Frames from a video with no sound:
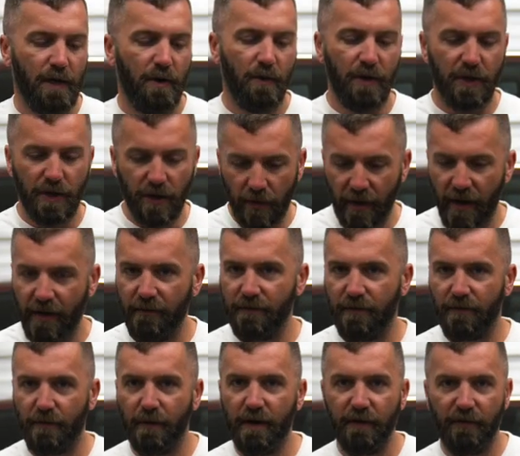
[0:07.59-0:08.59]
We do have
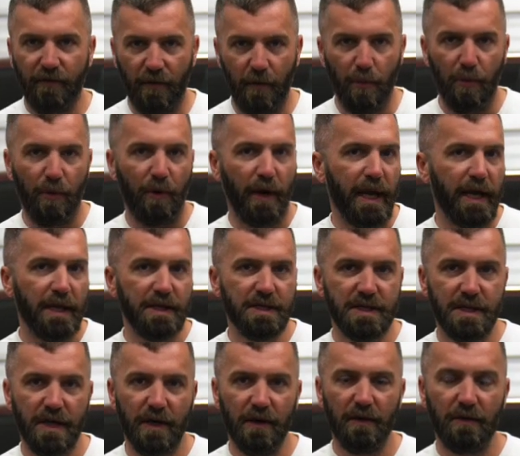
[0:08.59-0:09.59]
3 different
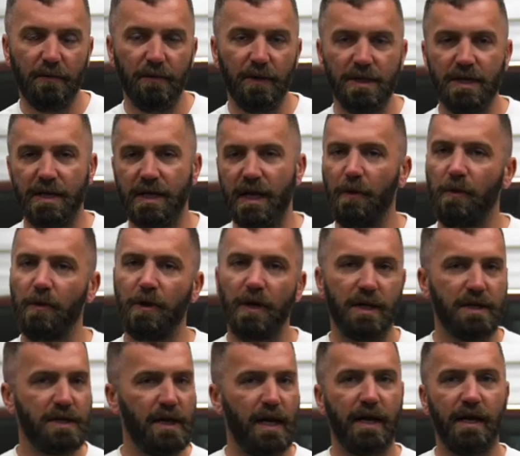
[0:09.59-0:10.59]
brands here, but today we're
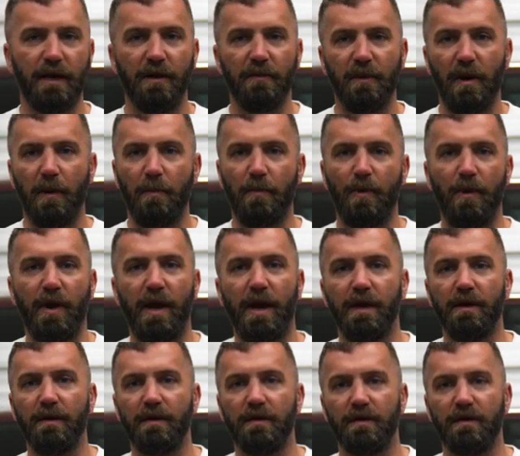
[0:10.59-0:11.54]
not talking about brand.